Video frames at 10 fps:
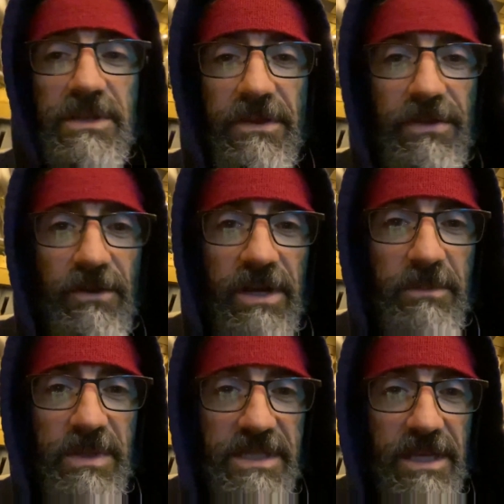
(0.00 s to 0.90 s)

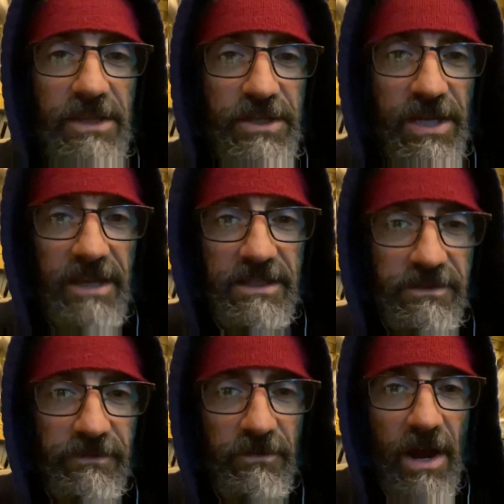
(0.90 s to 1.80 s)
30% chance
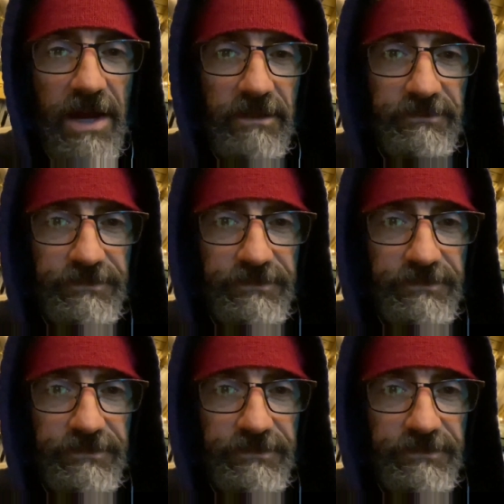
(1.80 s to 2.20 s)
of rain.